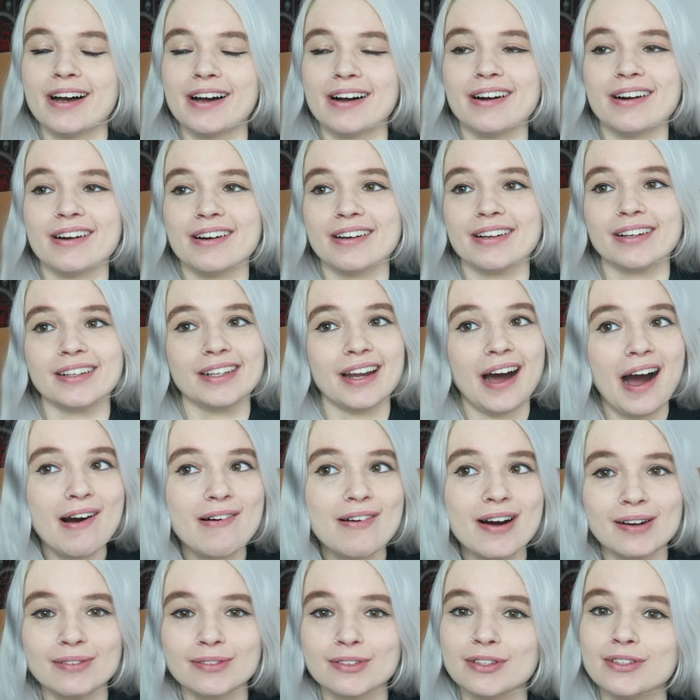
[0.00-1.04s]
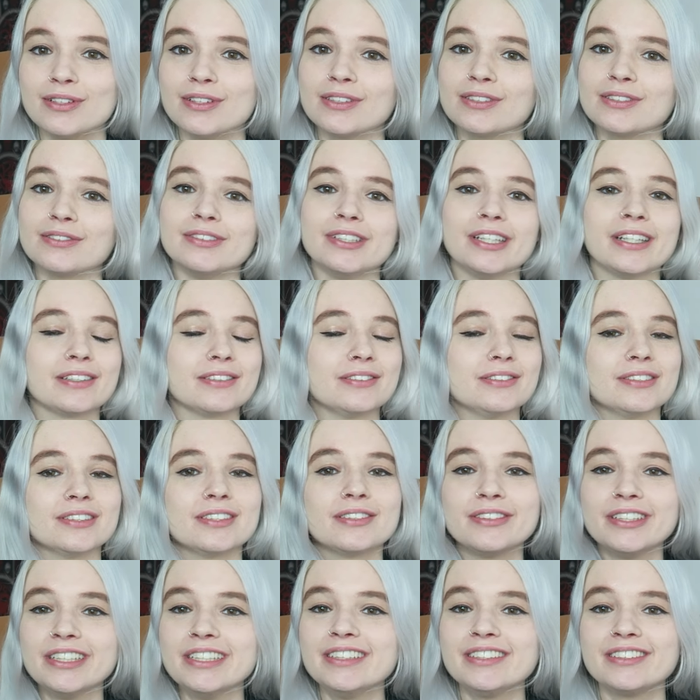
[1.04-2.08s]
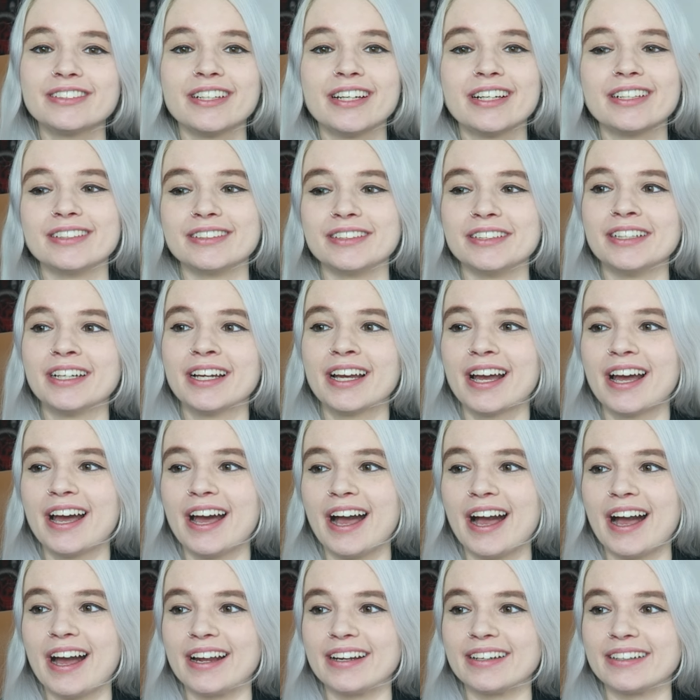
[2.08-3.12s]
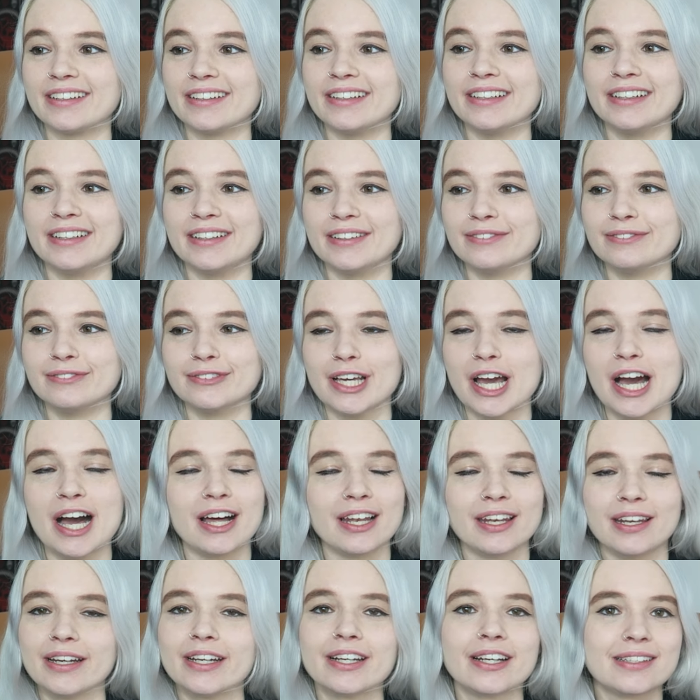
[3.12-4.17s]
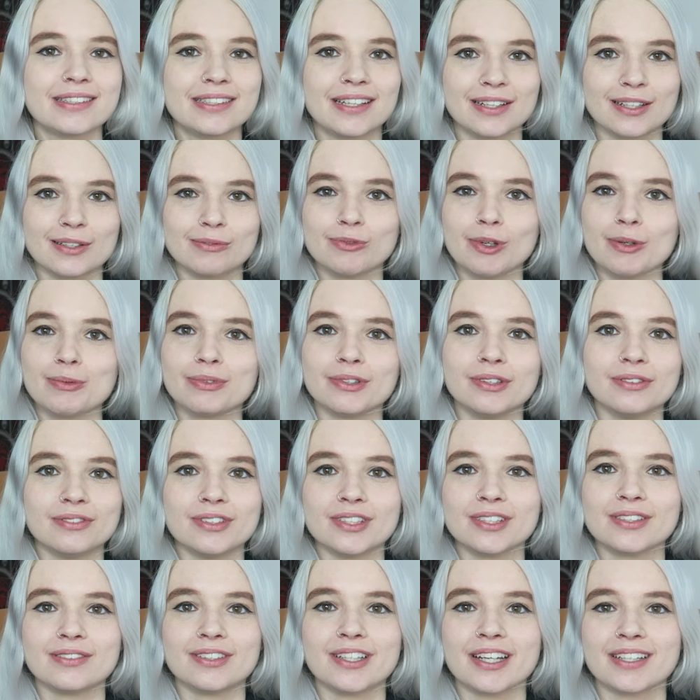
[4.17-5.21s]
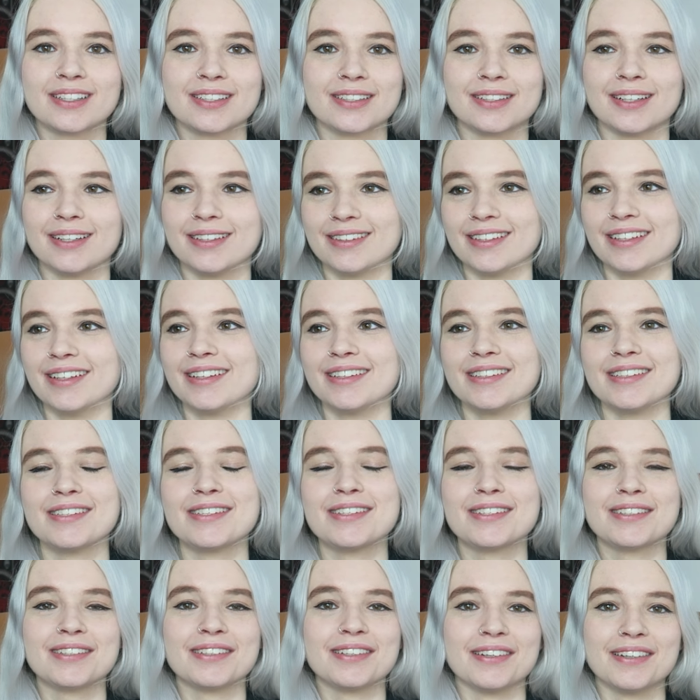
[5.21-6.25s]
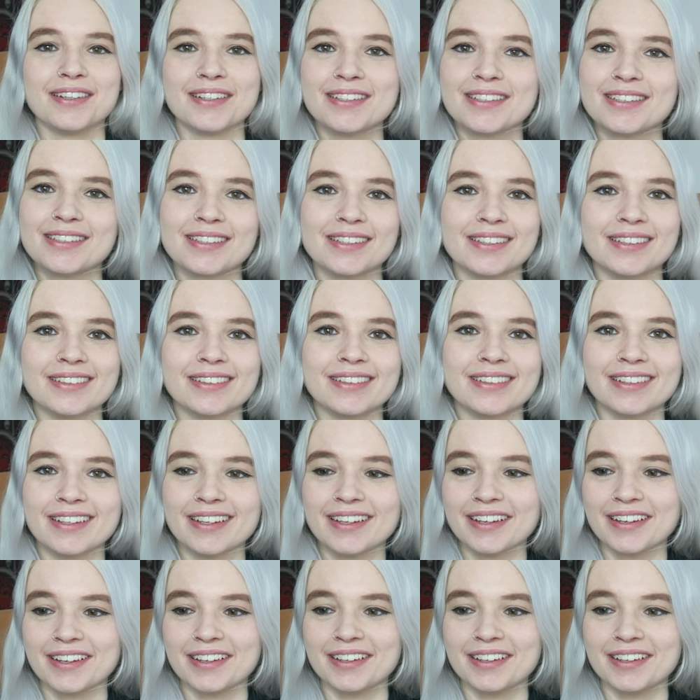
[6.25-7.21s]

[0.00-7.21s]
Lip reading: Now I'm going to react to the green trailer and yeah, like I said in my previous reaction, I think it is such a